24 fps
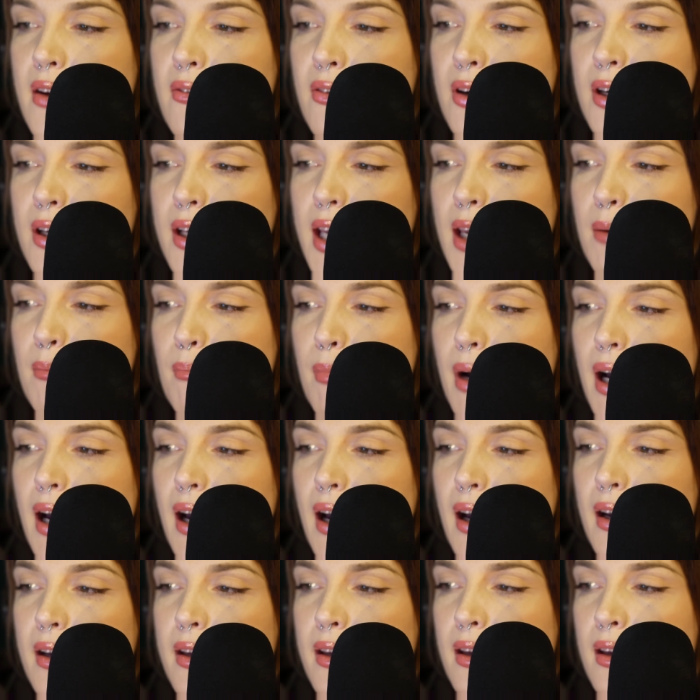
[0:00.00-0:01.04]
never came
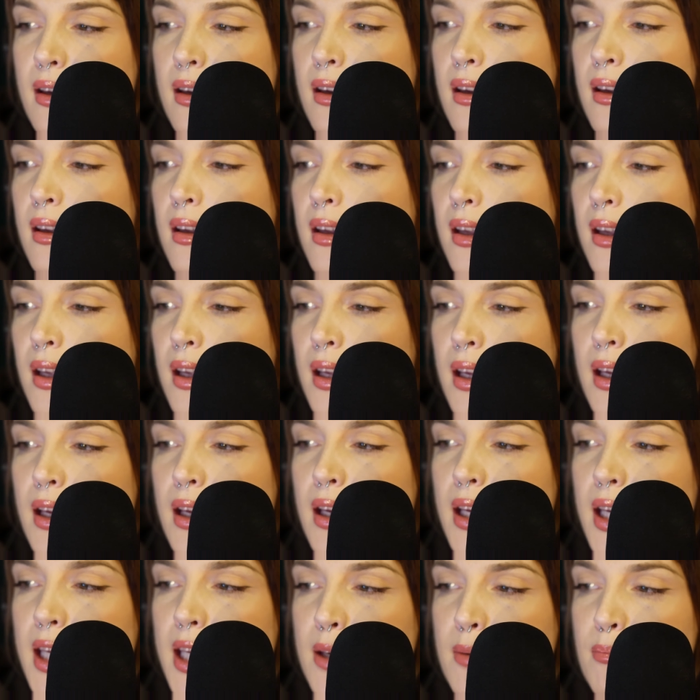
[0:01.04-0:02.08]
back.
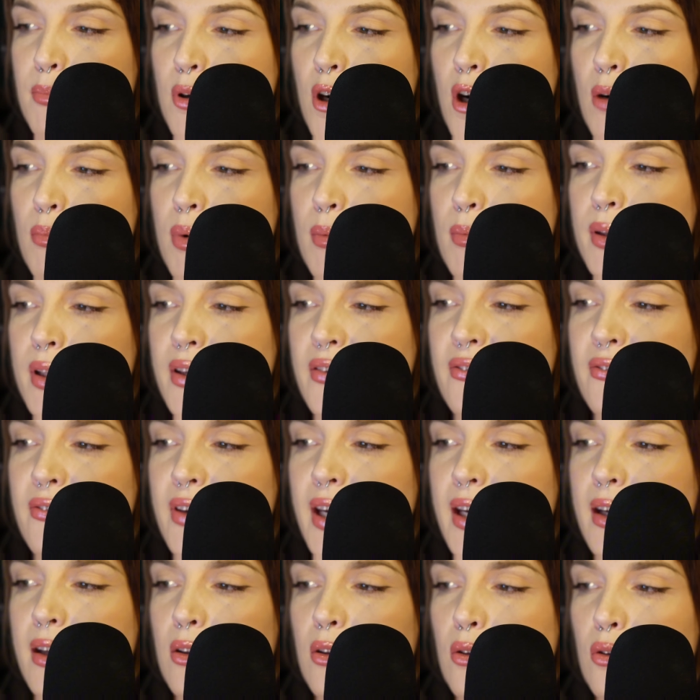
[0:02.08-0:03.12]
He probably
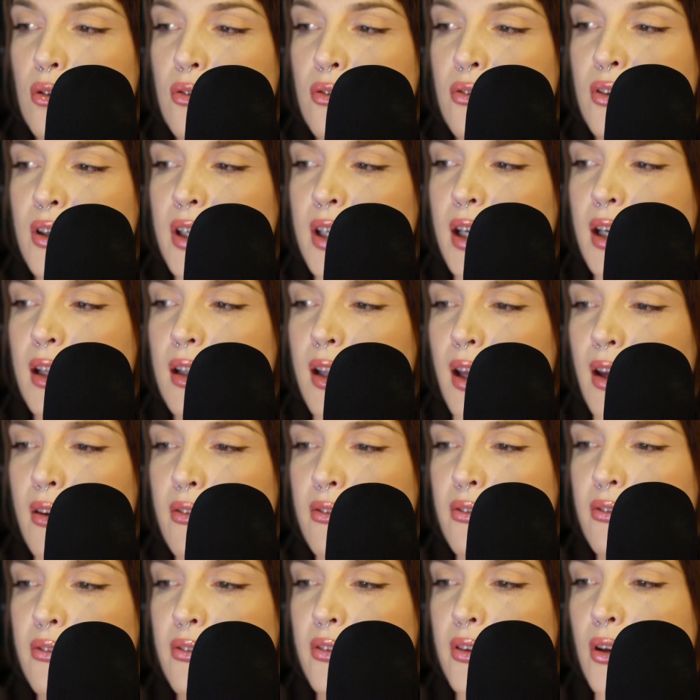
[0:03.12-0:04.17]
fell over a
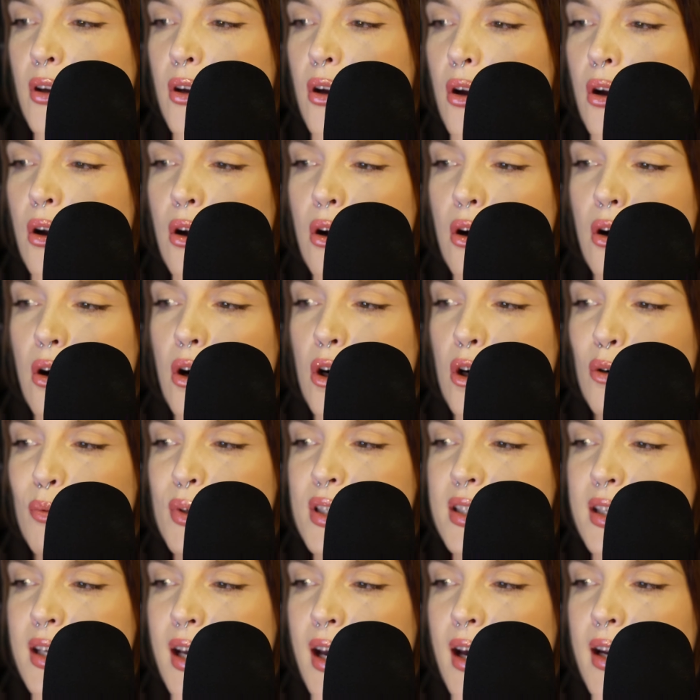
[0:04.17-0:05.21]
cliff, or
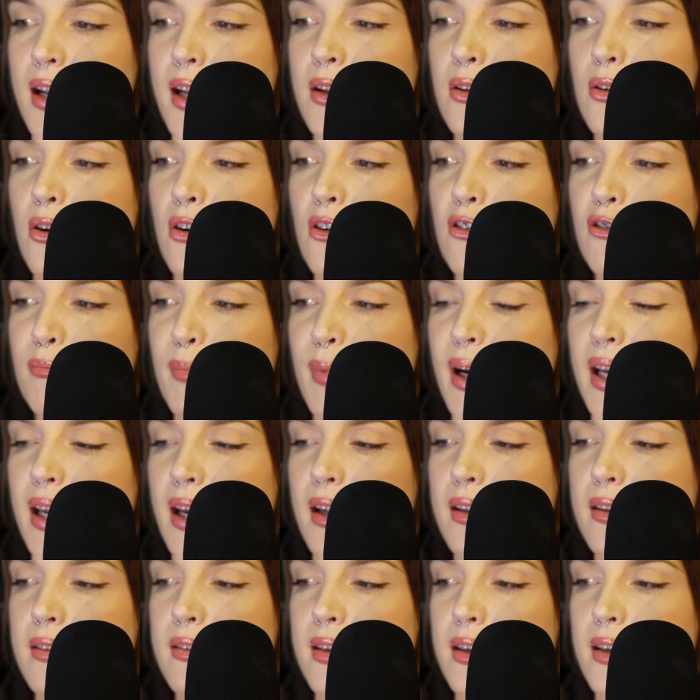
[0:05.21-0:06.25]
was carried off by
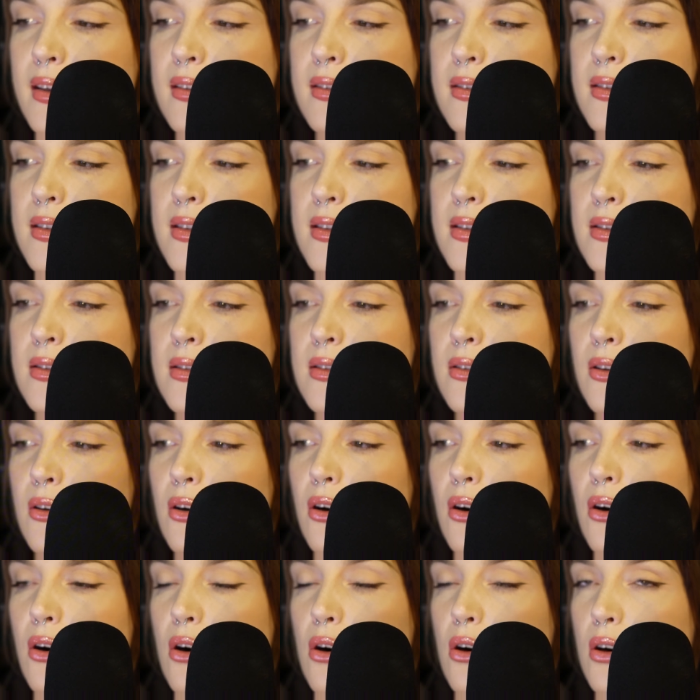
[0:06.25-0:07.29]
Indians,
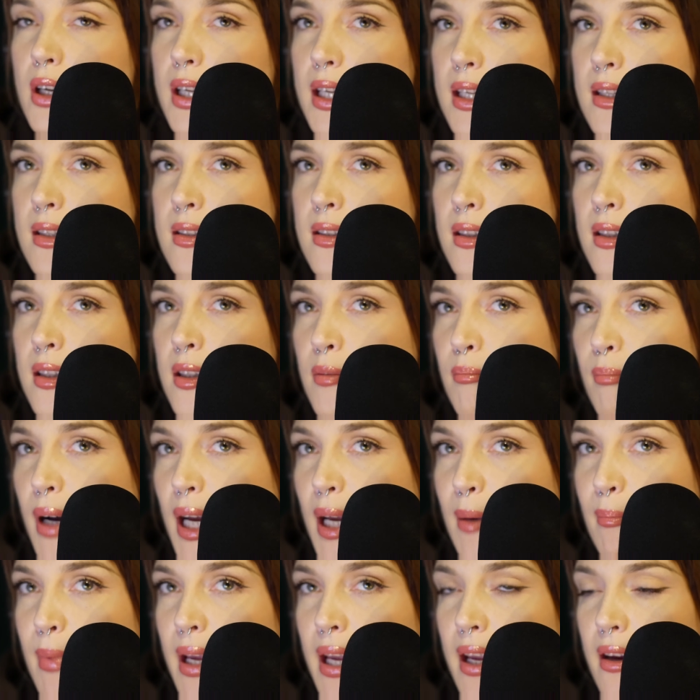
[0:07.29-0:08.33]
or eaten
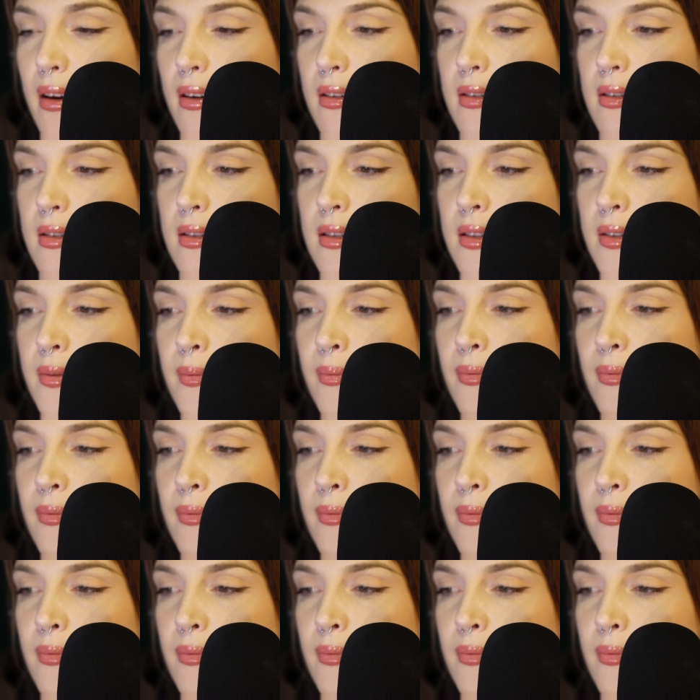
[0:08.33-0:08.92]
by bears.